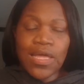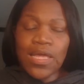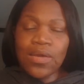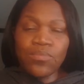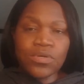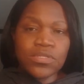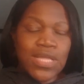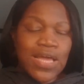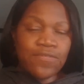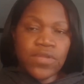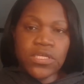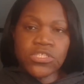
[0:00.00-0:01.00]
it would
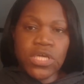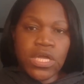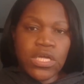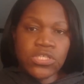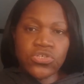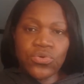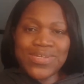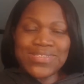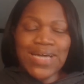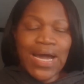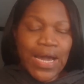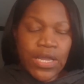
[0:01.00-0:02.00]
definitely change your
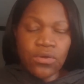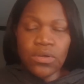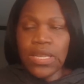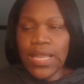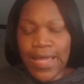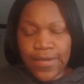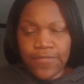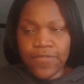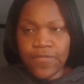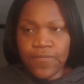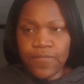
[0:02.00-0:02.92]
entire life.